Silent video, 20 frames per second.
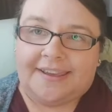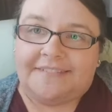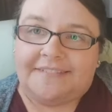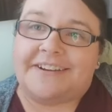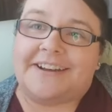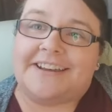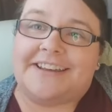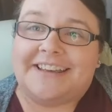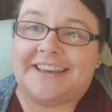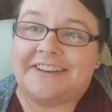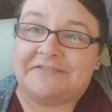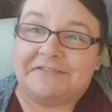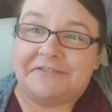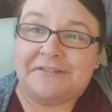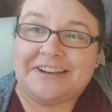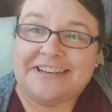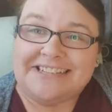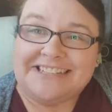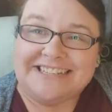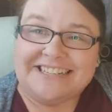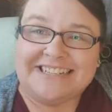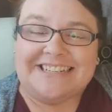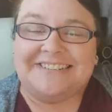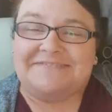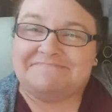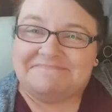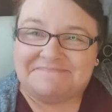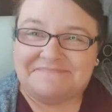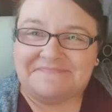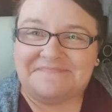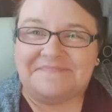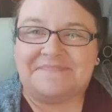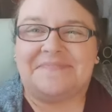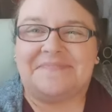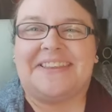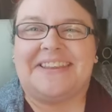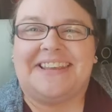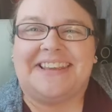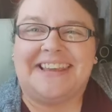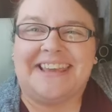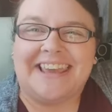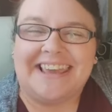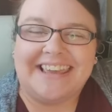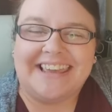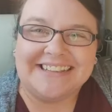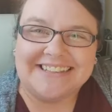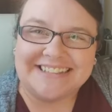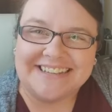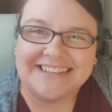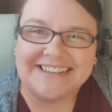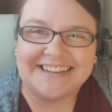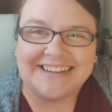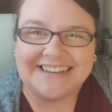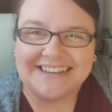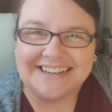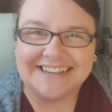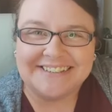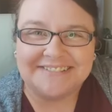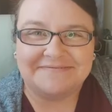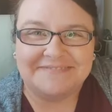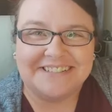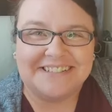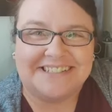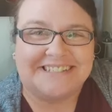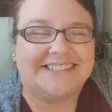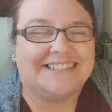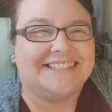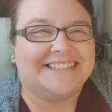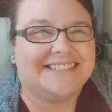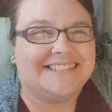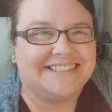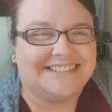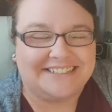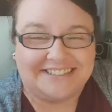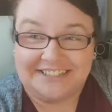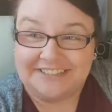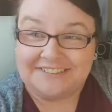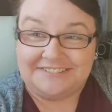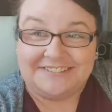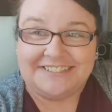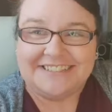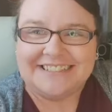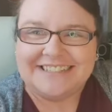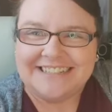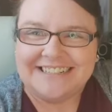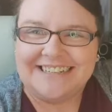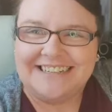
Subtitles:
right, giveaway time. Okay, so I asked my children,